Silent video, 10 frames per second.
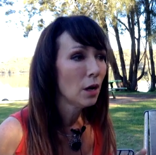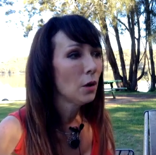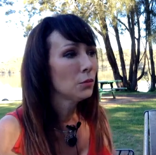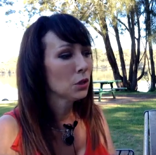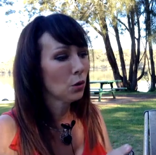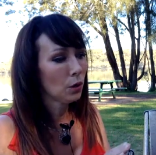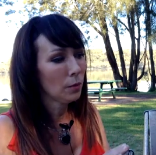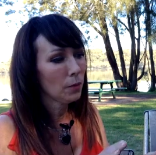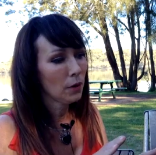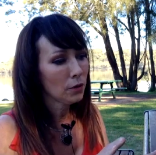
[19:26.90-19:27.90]
So
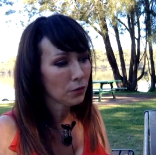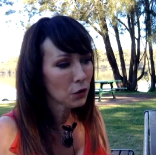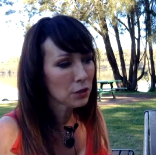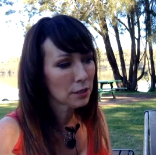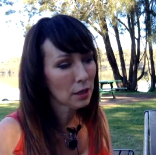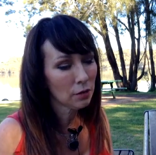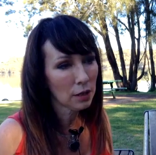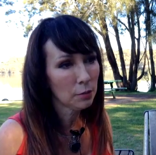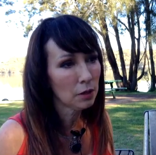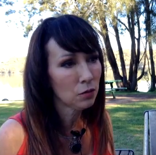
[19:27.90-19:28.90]
the first thing that I
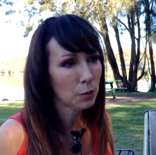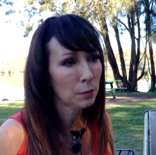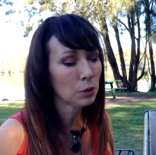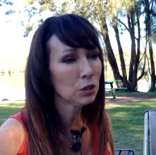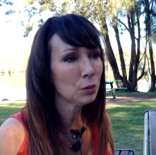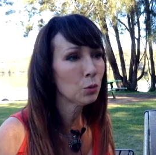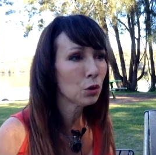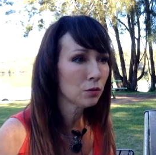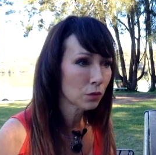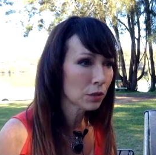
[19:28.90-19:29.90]
recommend for people is to book
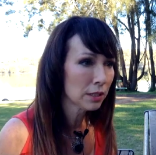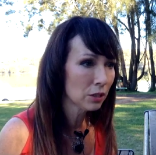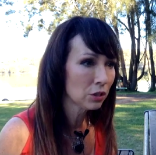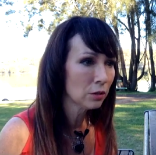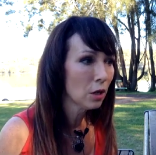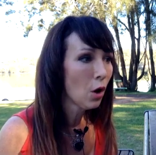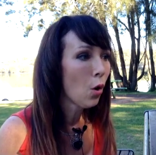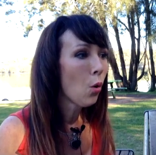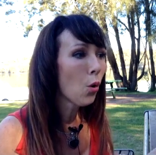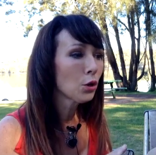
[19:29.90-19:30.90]
in for a session
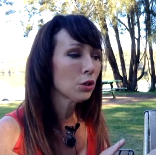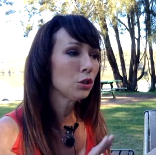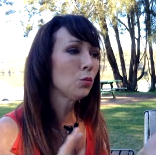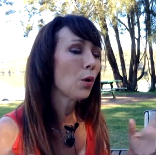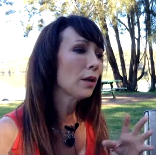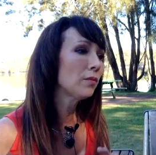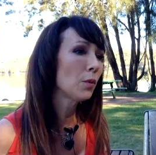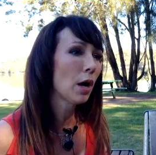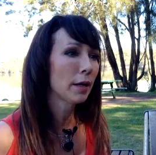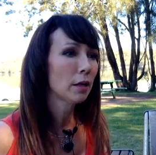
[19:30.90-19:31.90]
or to do one of
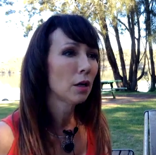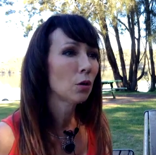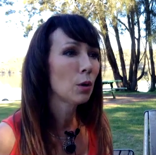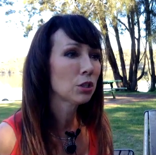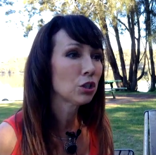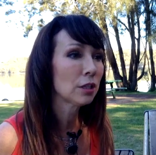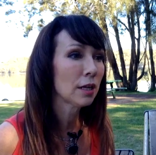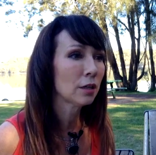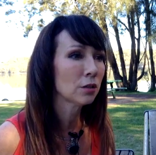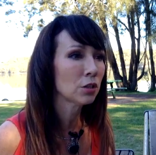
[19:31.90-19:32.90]
my
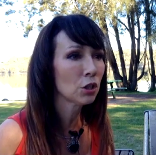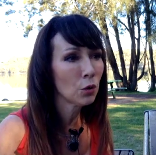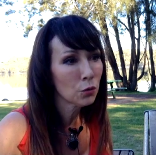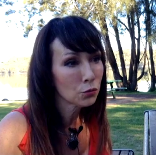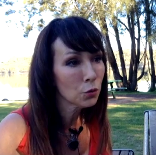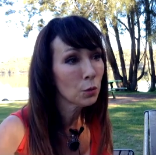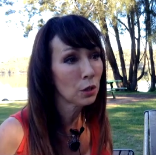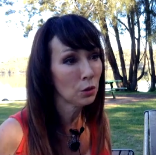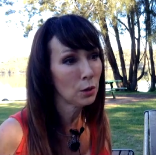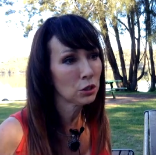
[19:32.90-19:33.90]
questionnaires, to go through one of
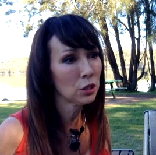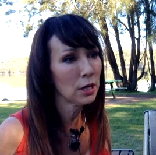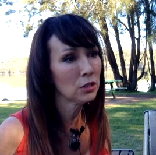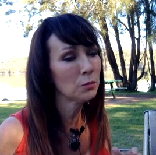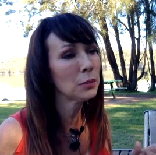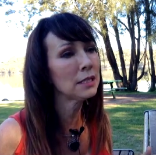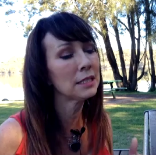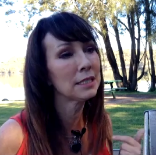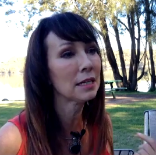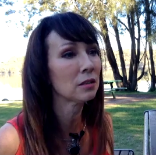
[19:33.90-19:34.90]
the questionnaires and be a
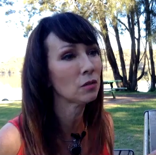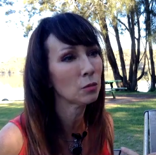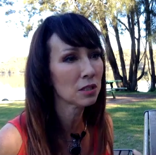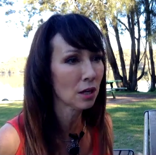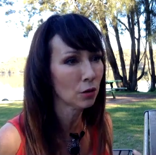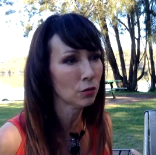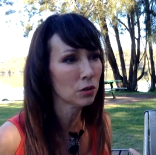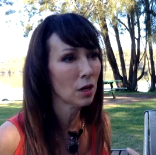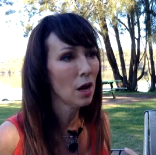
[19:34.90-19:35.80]
detective themselves.